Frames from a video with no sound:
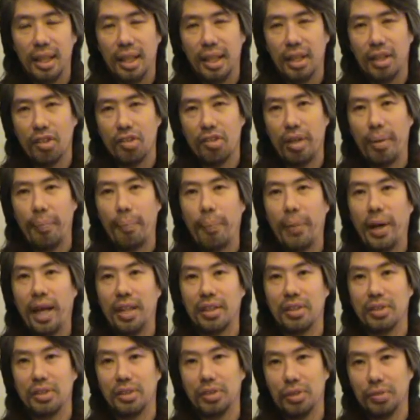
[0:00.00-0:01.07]
And the same
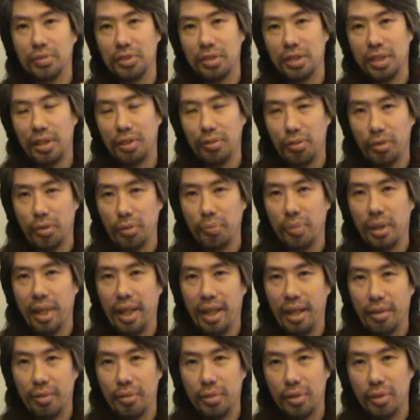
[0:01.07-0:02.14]
patterns of sinful
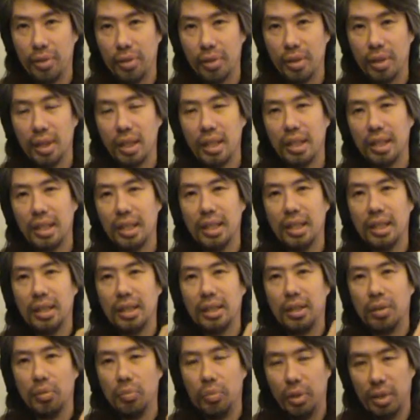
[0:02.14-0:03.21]
behavior
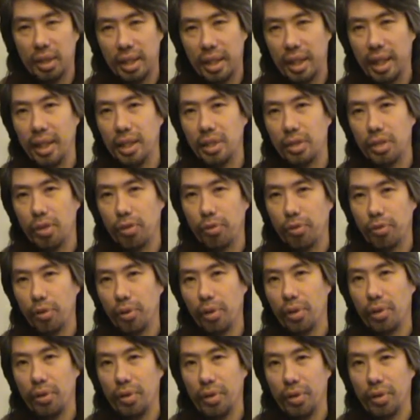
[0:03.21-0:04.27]
will guide you
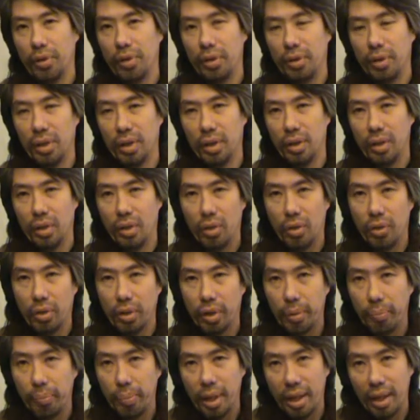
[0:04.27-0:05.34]
further along
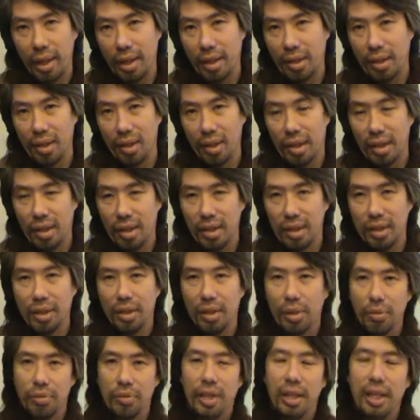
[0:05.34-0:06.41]
the path
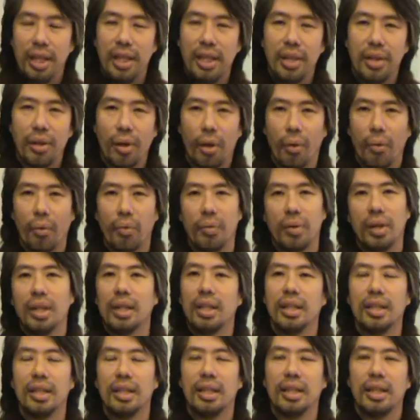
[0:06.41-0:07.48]
of the ego
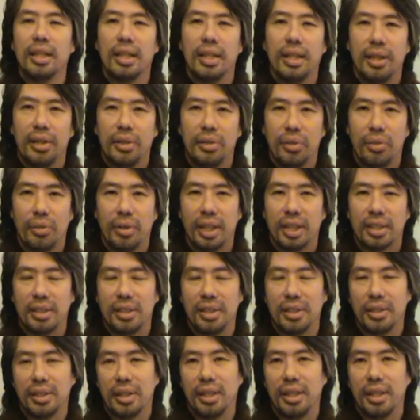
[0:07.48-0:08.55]
in your next
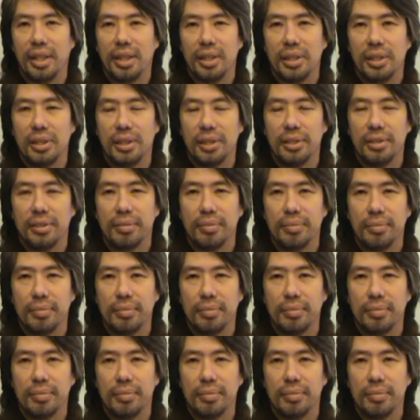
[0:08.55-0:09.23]
incarnation.